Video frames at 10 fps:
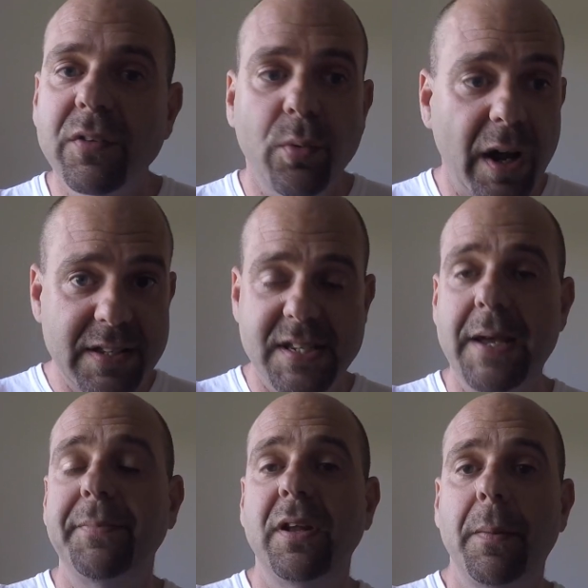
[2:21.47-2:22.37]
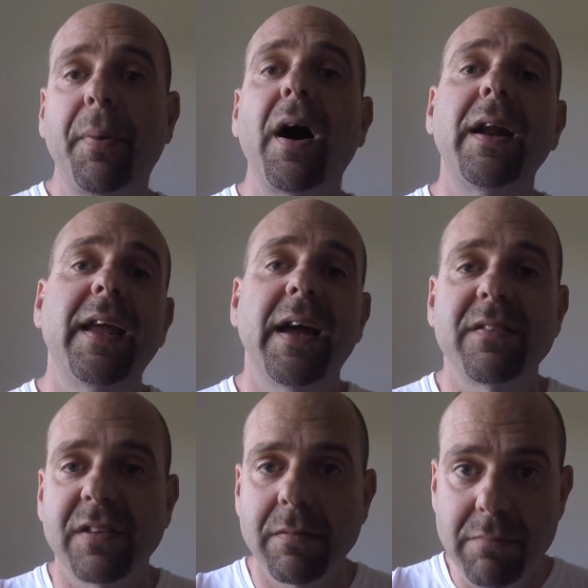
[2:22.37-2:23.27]
because when I stepped into
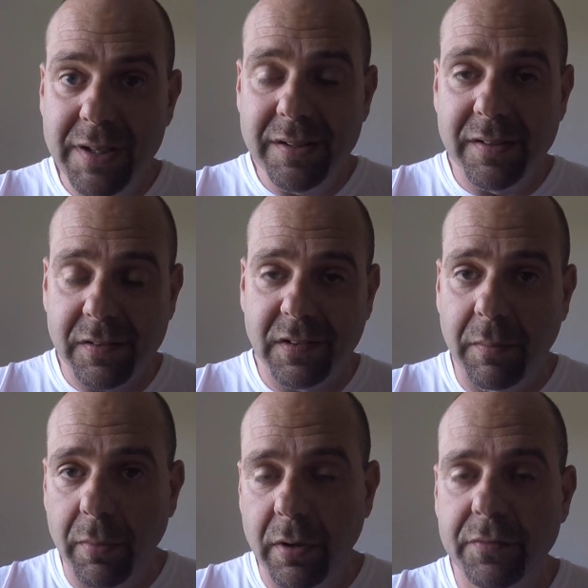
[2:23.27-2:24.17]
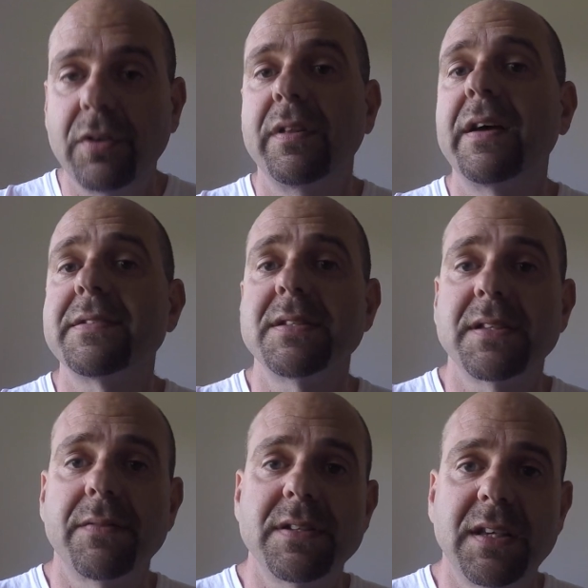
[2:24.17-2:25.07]
podcasting mid-December of
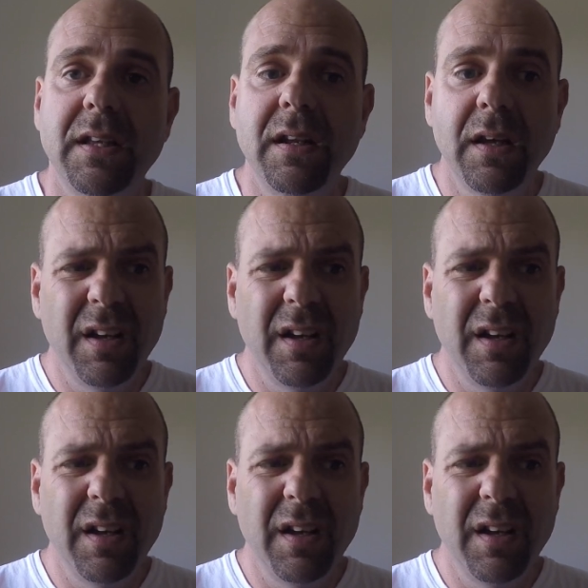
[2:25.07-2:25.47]
2017,